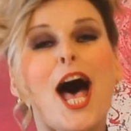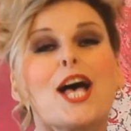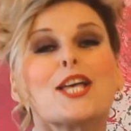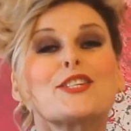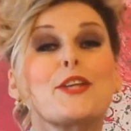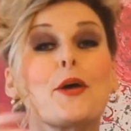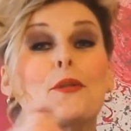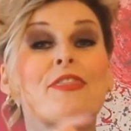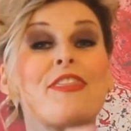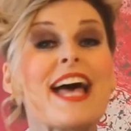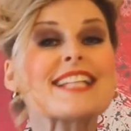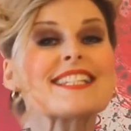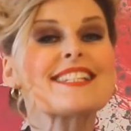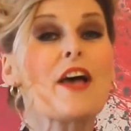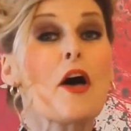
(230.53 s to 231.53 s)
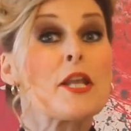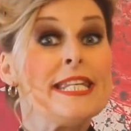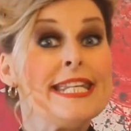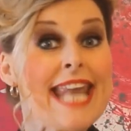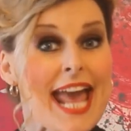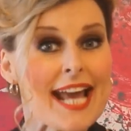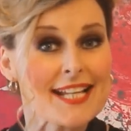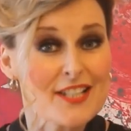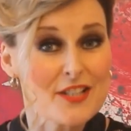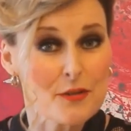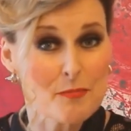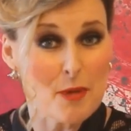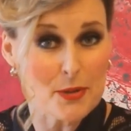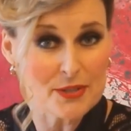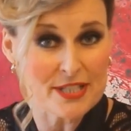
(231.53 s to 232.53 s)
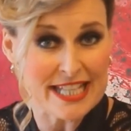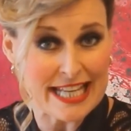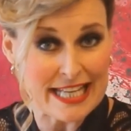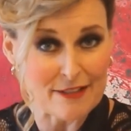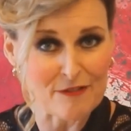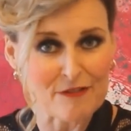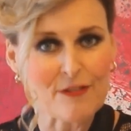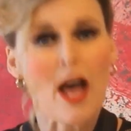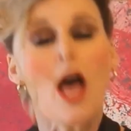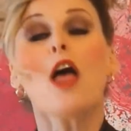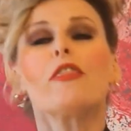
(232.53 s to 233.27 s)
So that's our next motif.